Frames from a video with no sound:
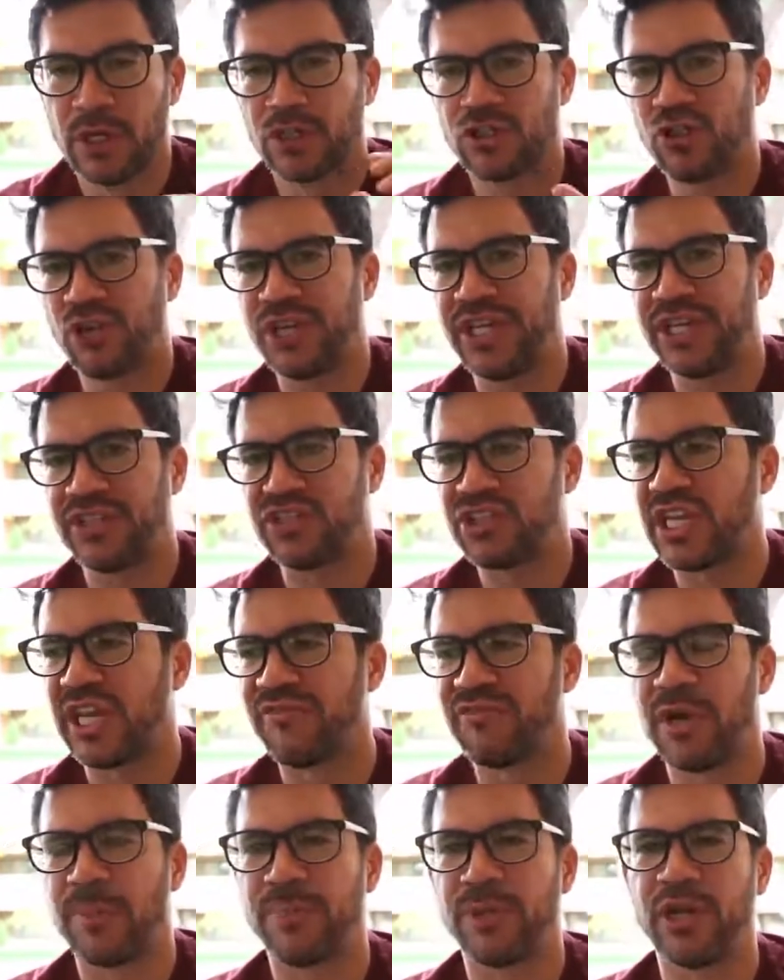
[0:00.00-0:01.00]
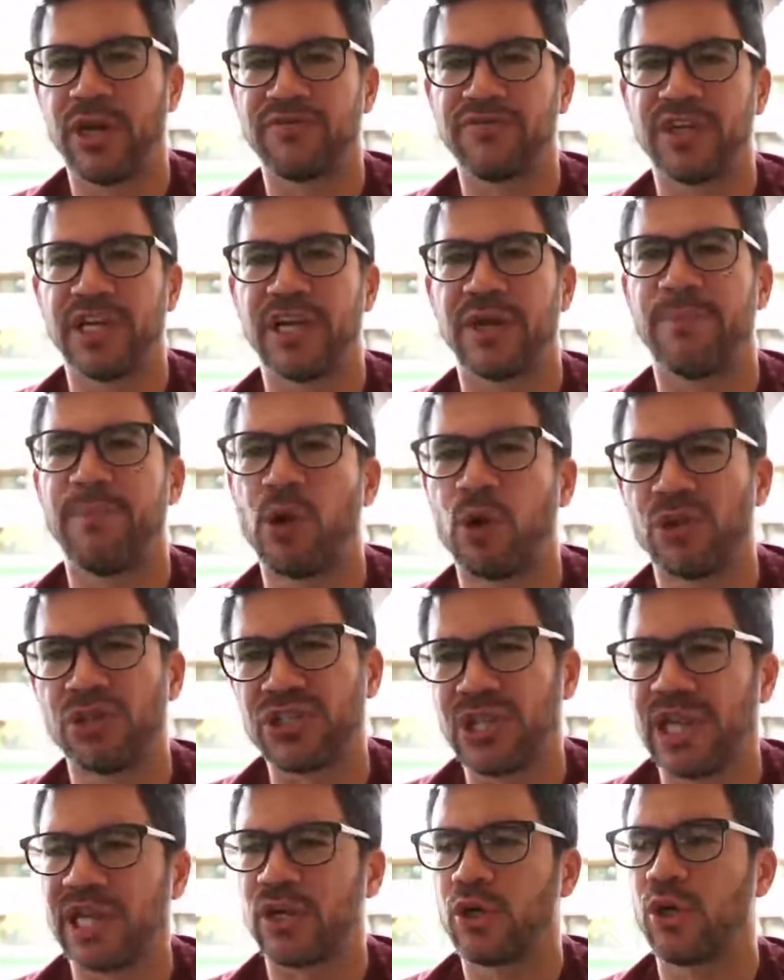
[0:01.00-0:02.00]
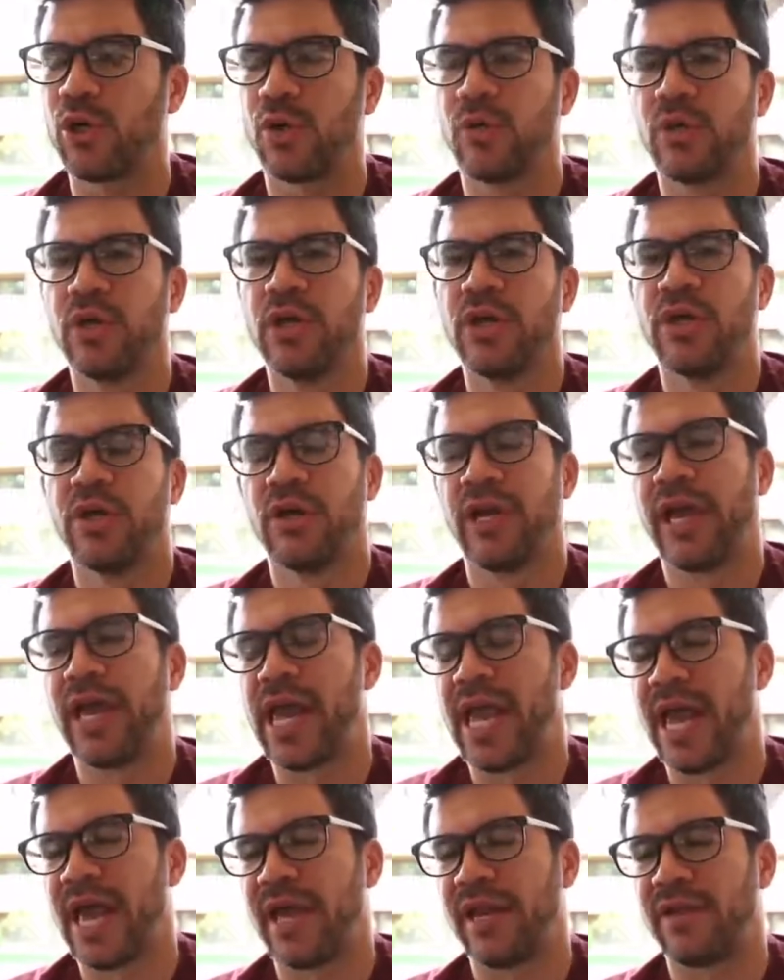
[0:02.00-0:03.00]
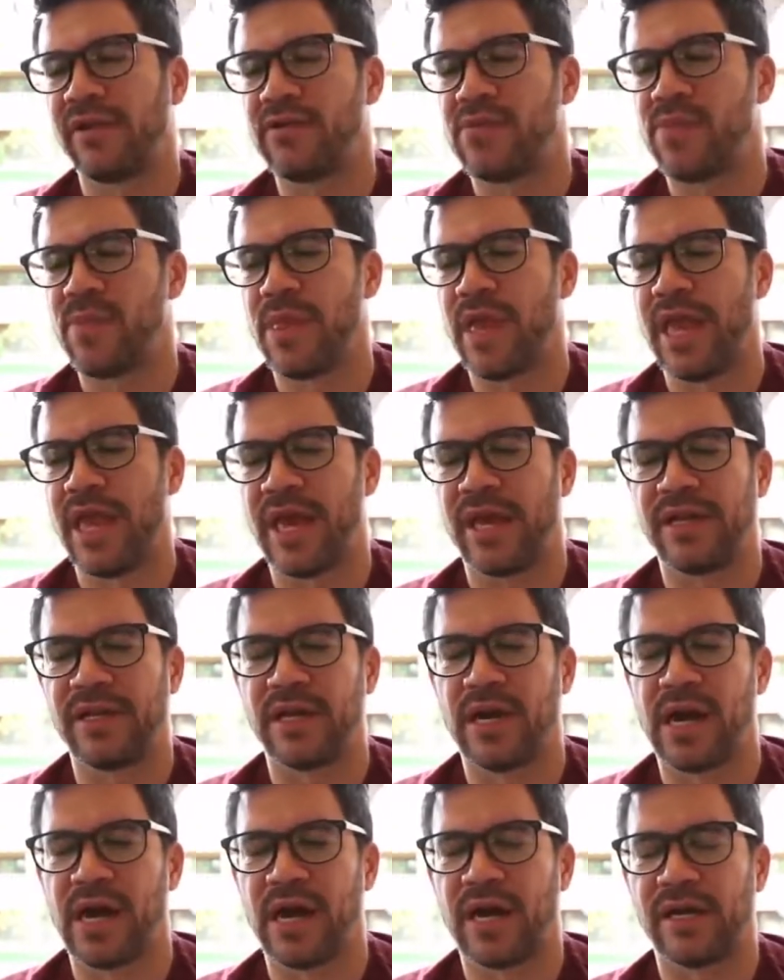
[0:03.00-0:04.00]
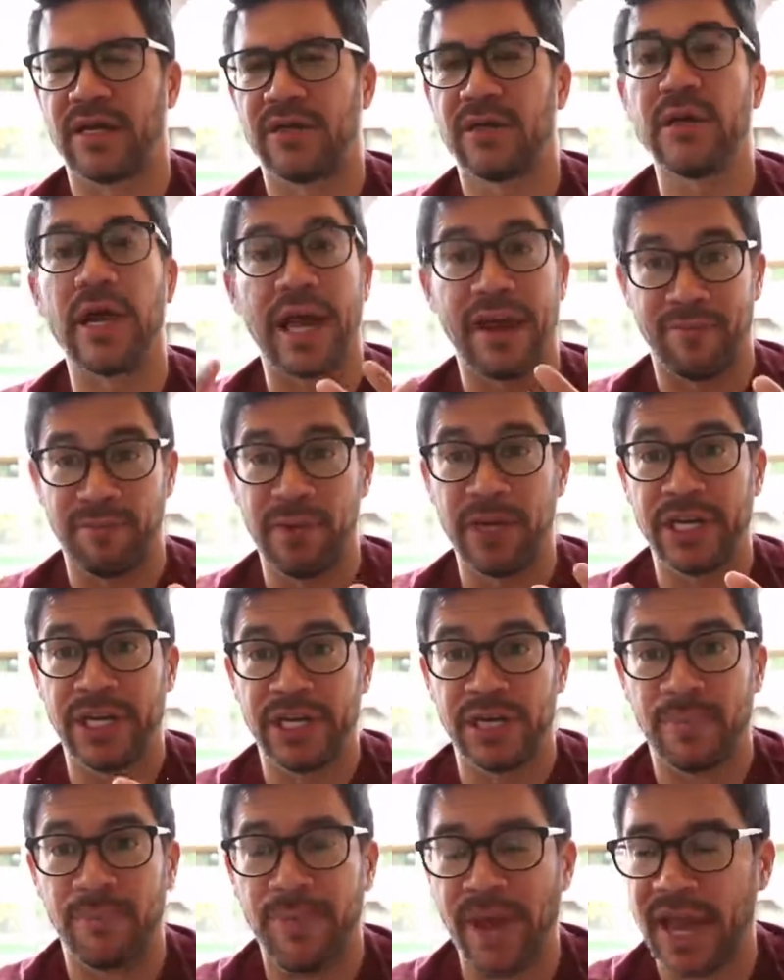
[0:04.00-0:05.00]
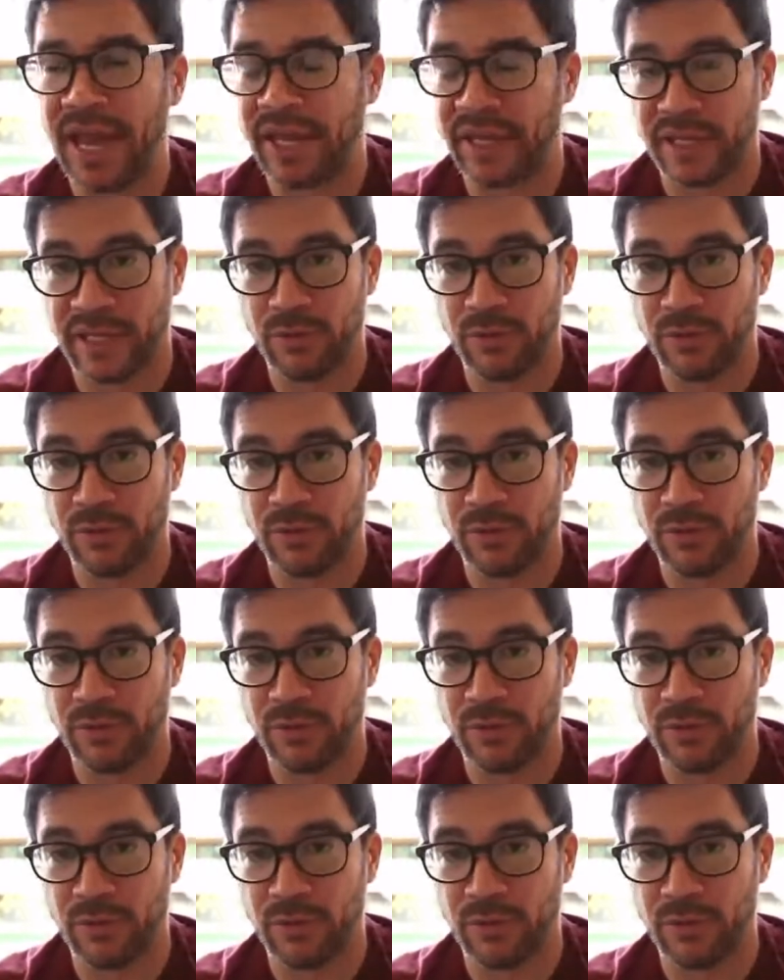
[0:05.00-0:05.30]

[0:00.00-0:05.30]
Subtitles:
So he had saved up enough to get a motorcycle and have money in the bank.